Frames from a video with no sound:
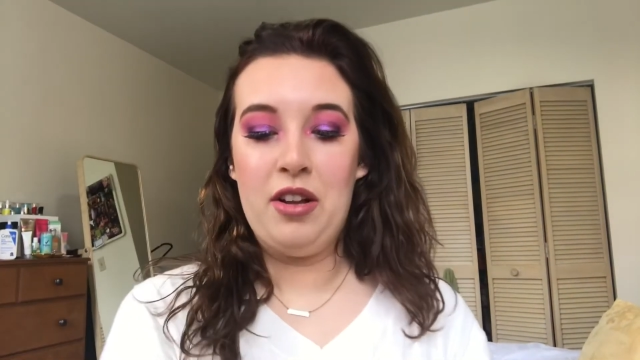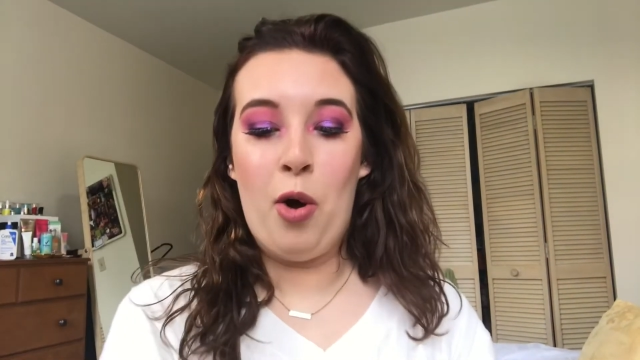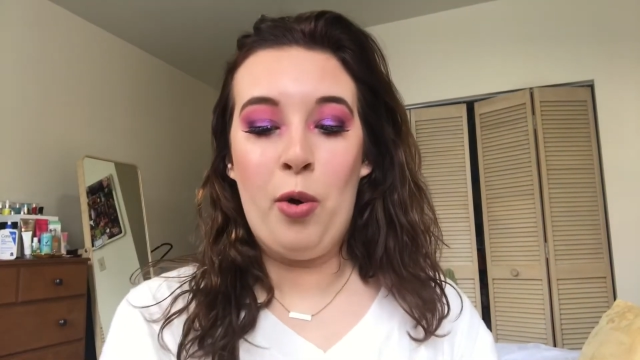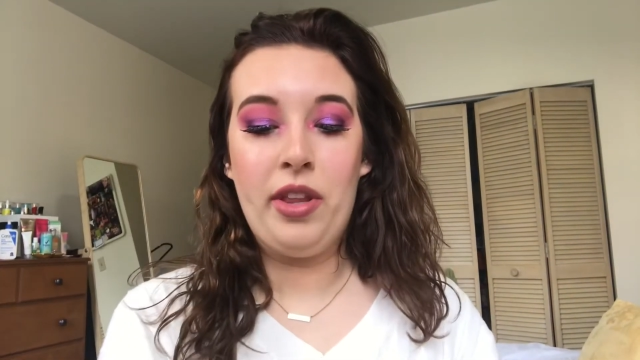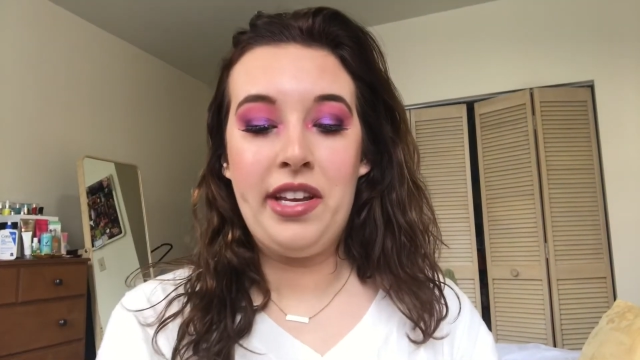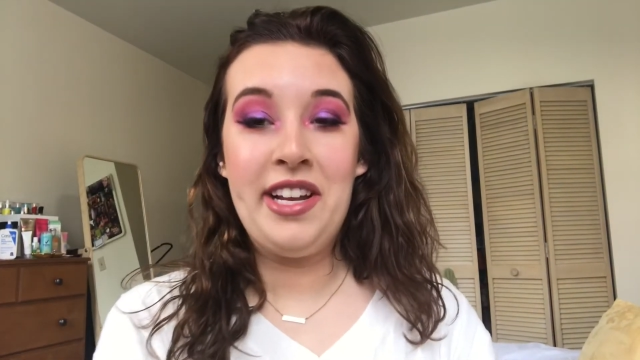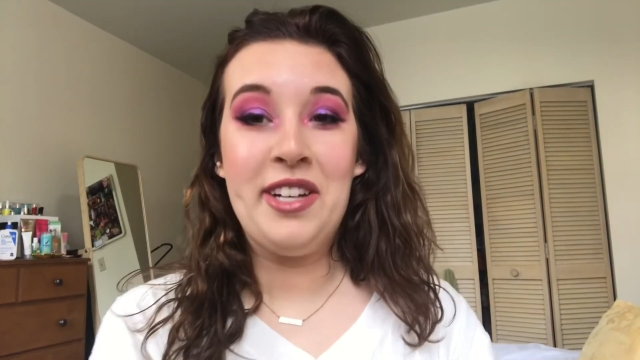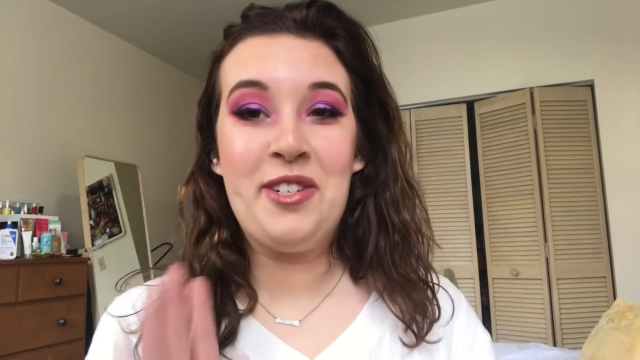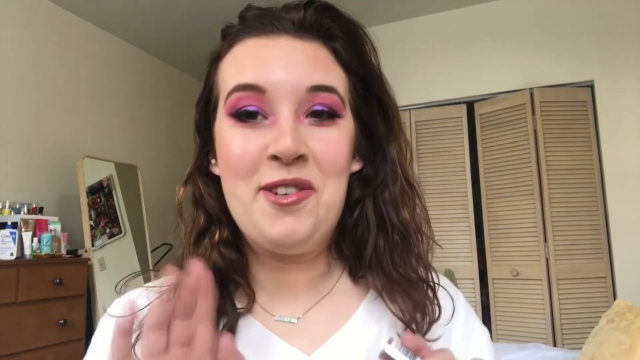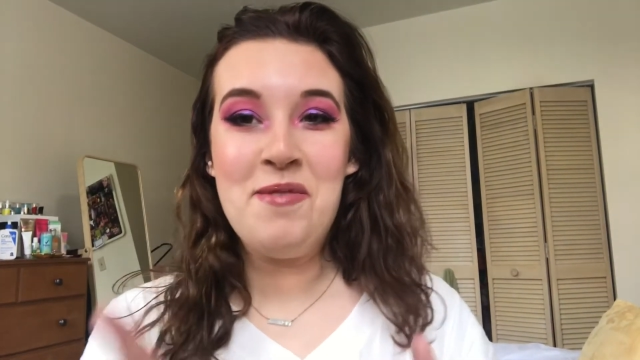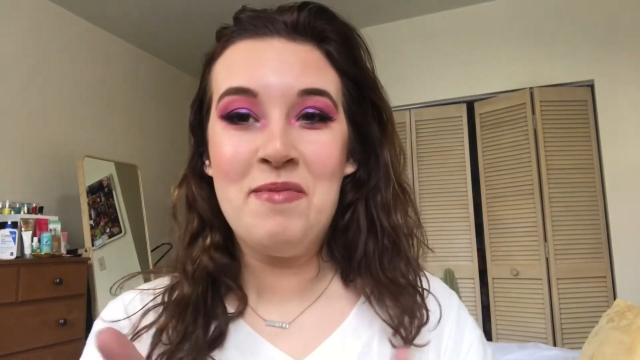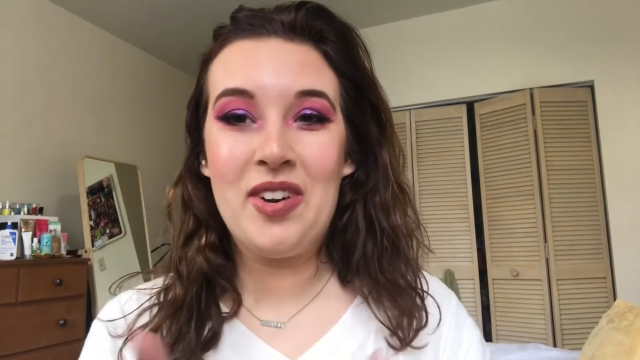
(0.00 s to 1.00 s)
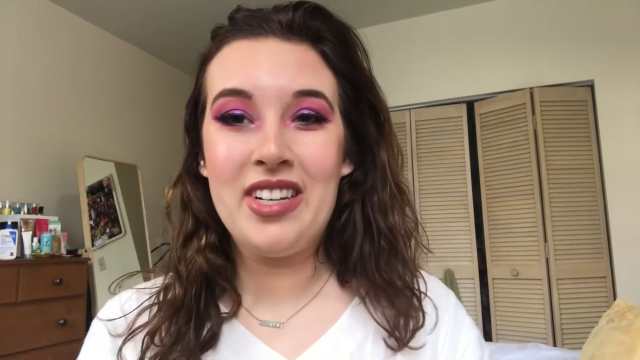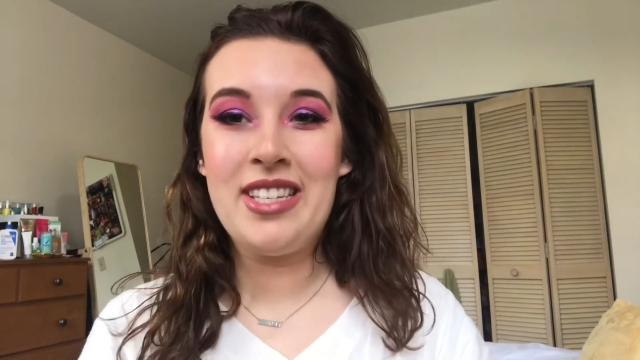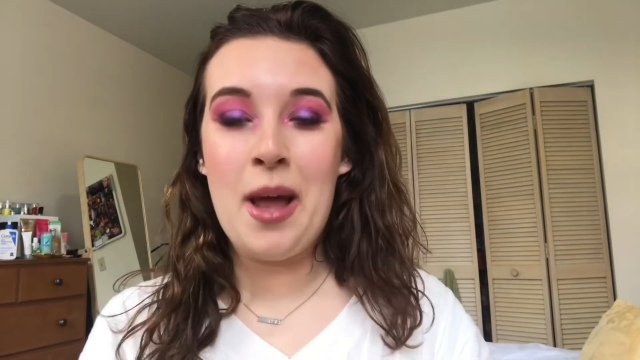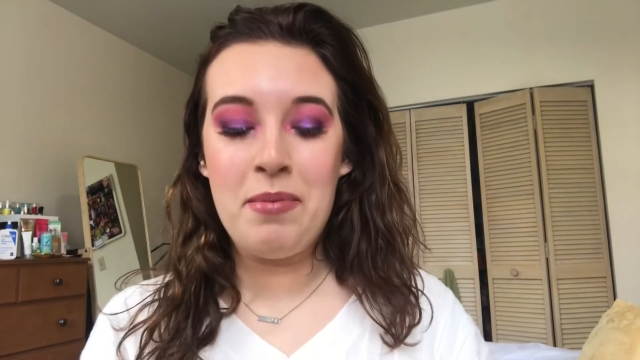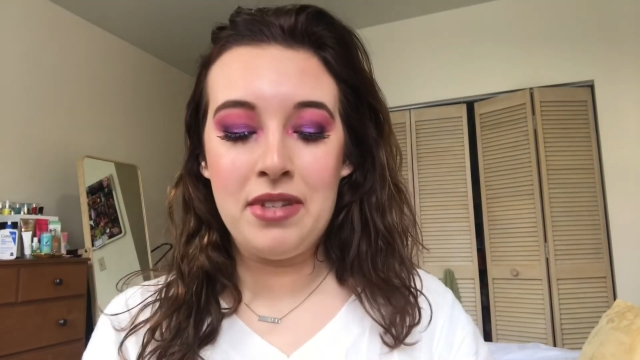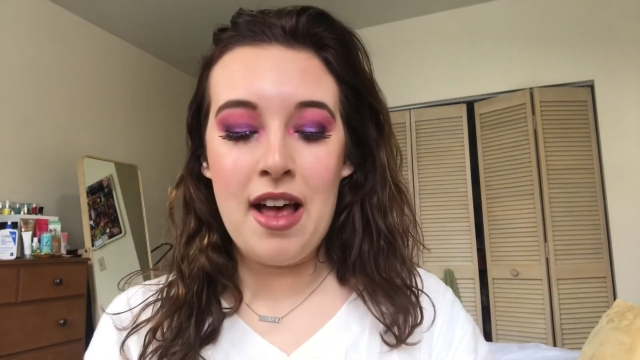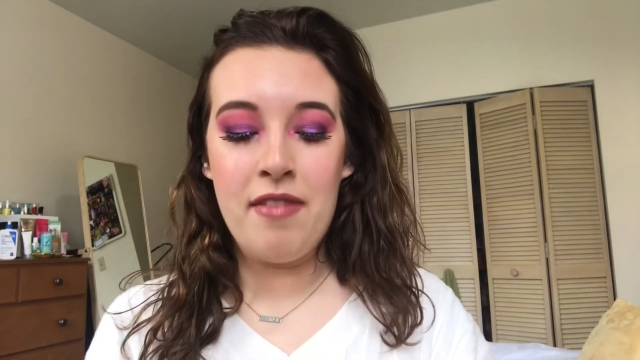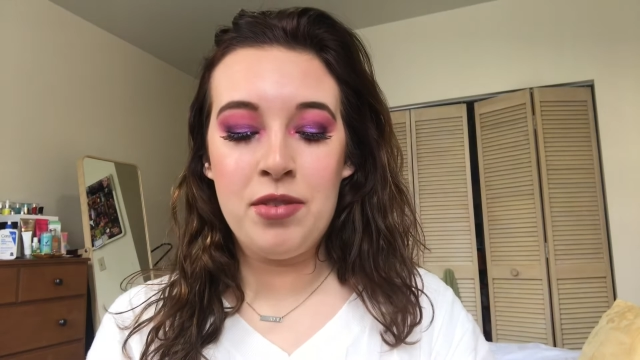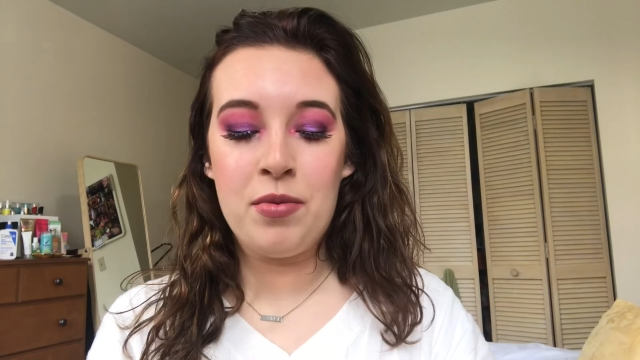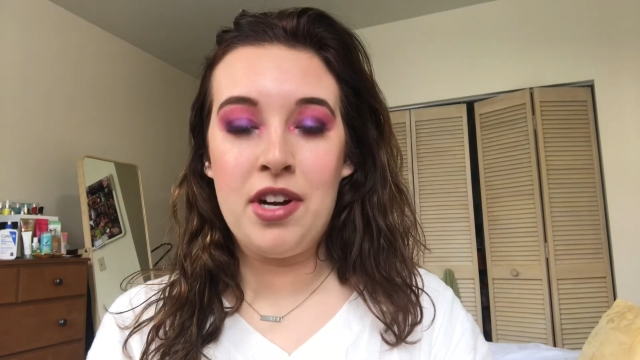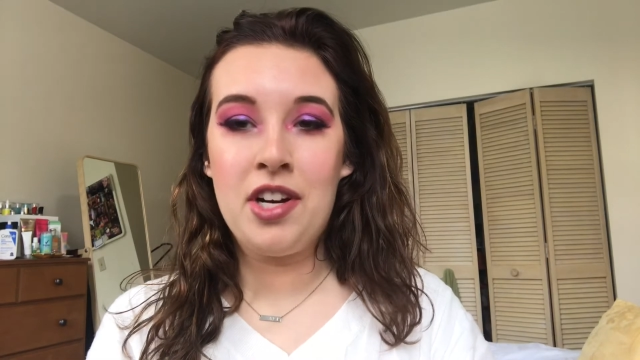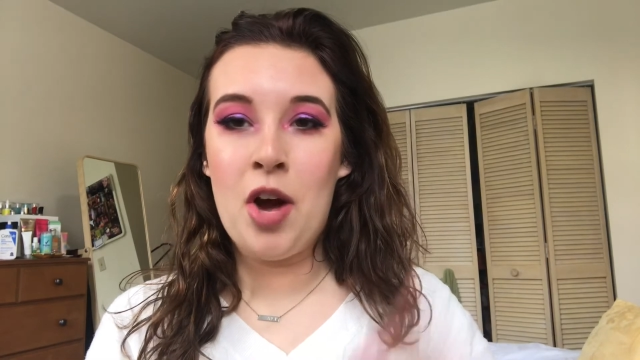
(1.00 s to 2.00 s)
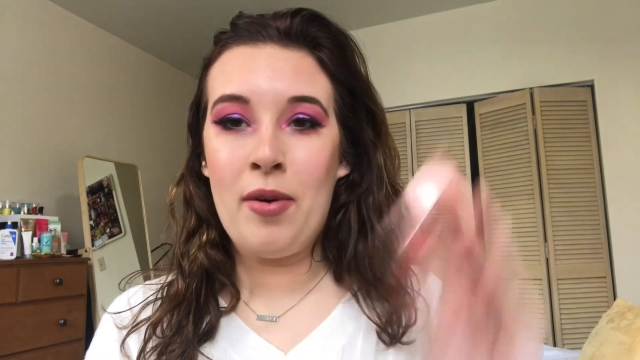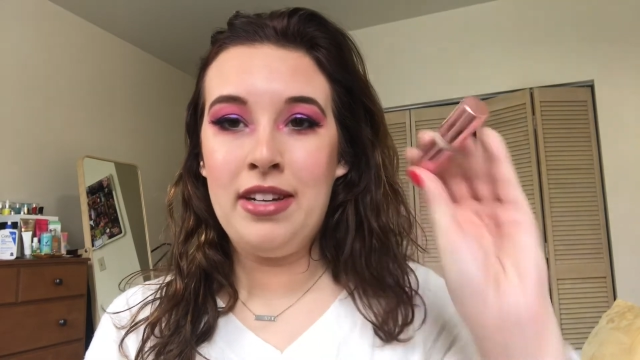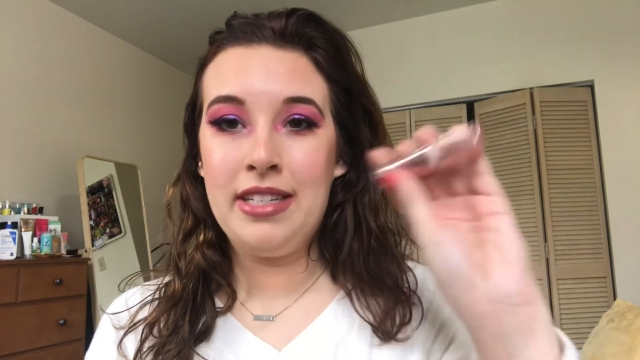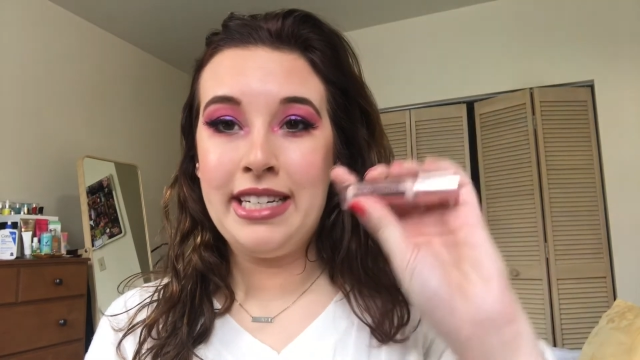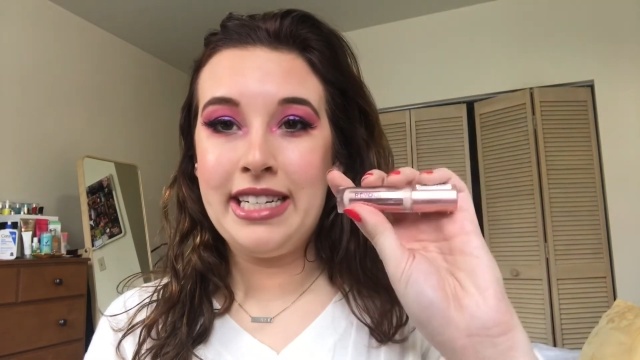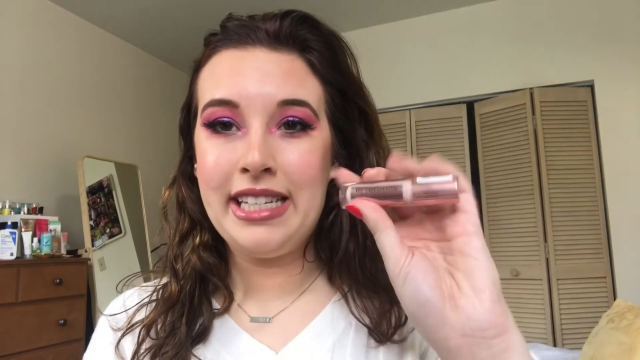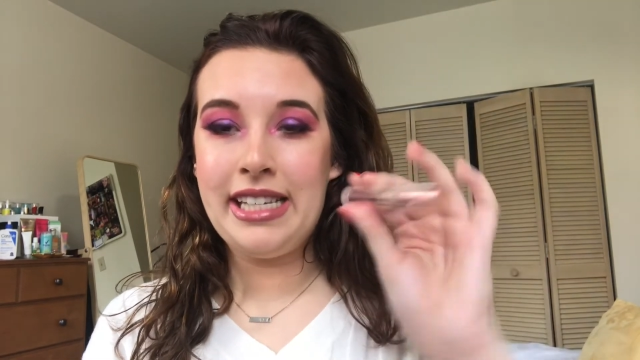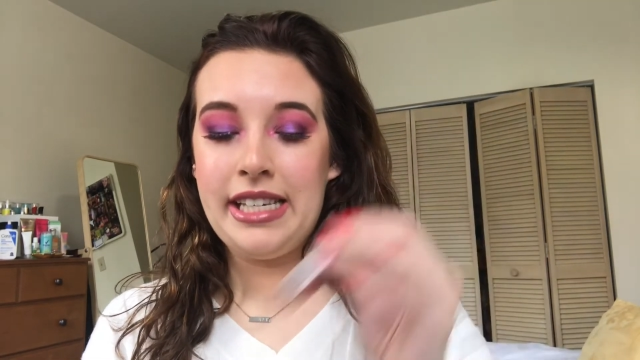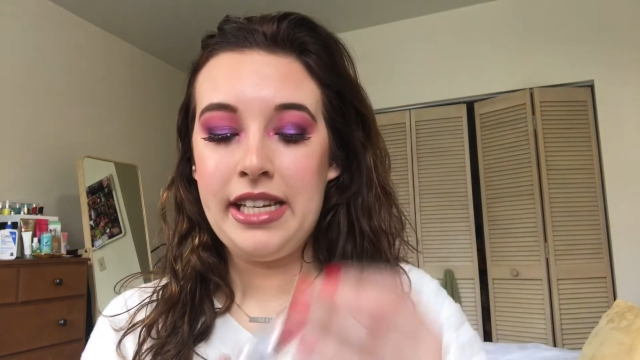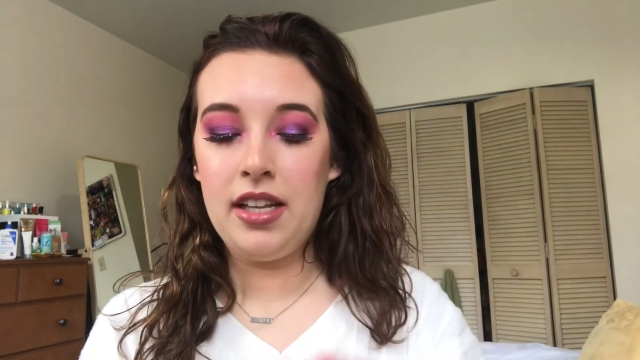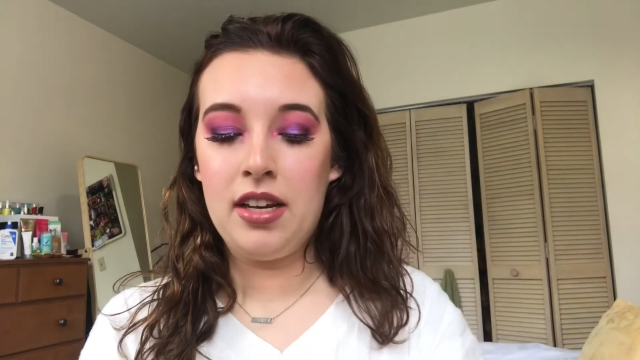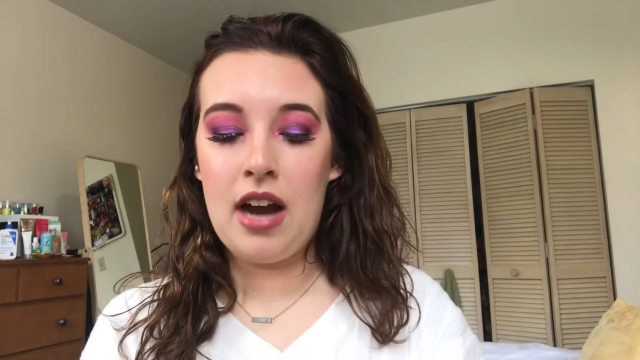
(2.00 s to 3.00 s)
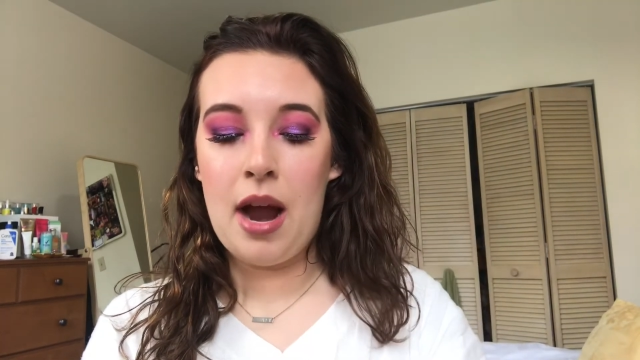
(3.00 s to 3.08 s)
Only 2 more steps left, so we're going to go into concealer.